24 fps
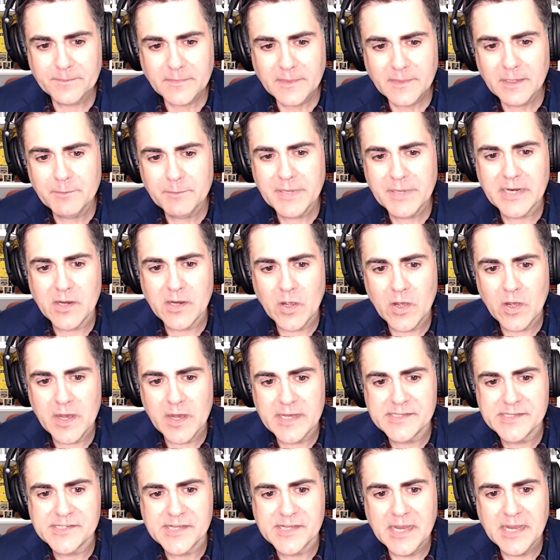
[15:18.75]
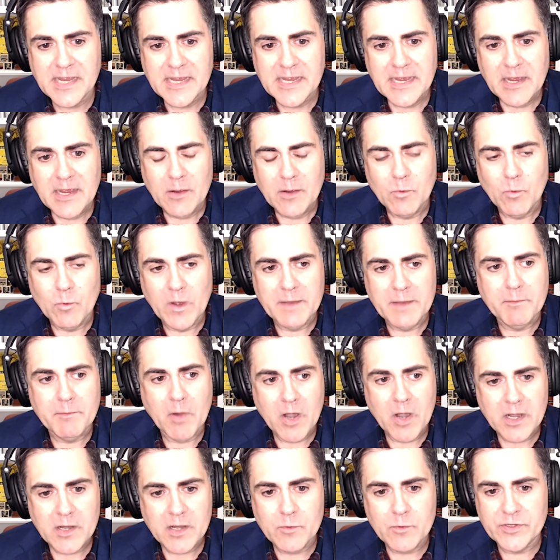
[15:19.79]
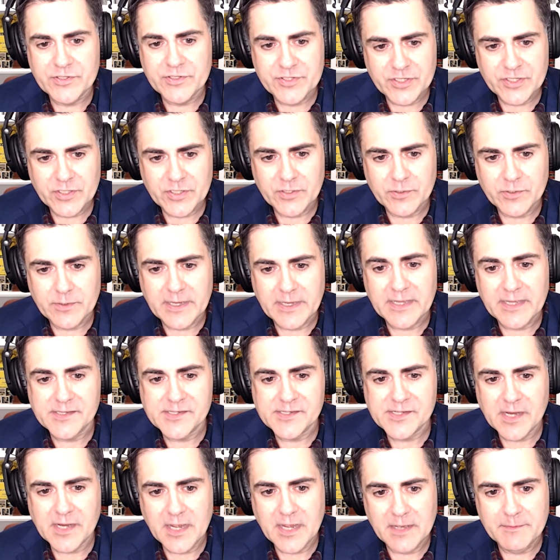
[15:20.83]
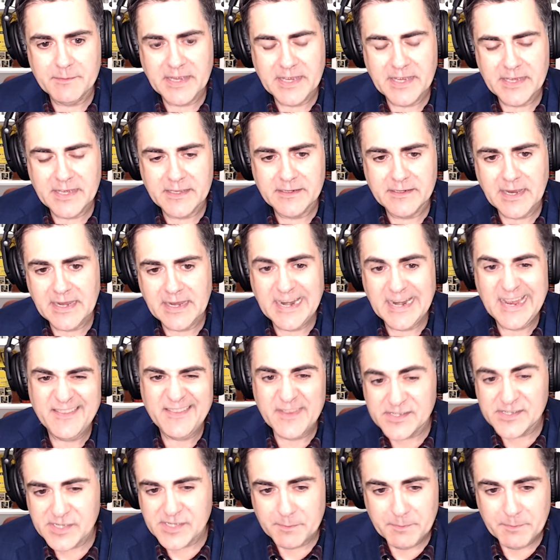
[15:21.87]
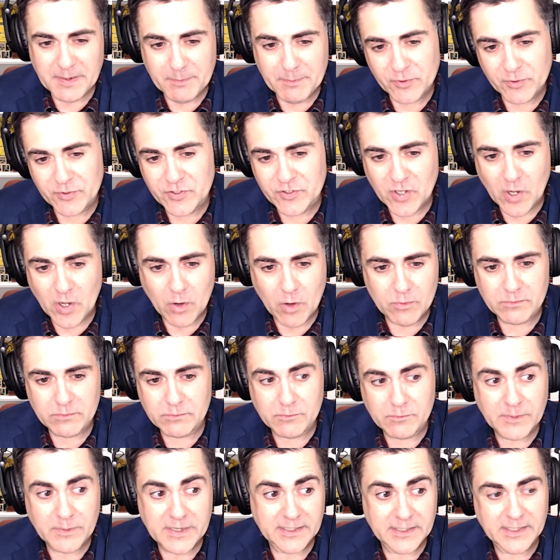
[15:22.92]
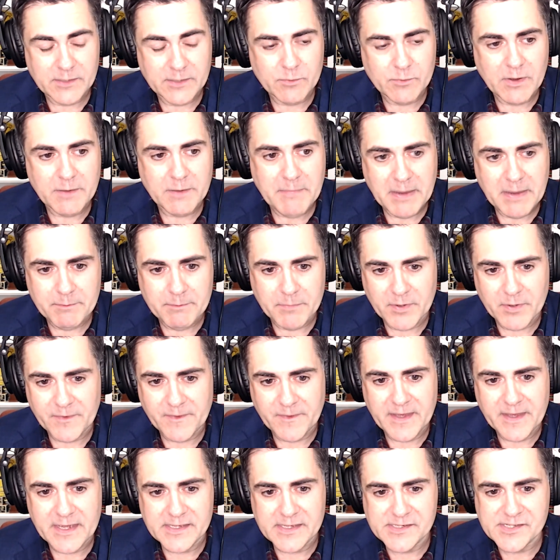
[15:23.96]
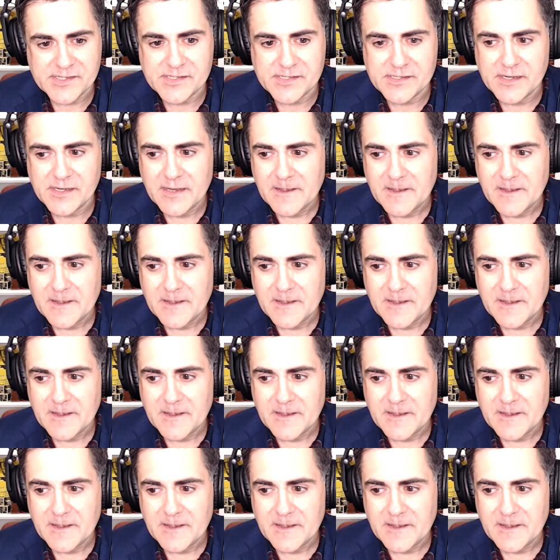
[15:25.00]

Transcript: because what Mark would do is come in, and I think some people don't really remember this.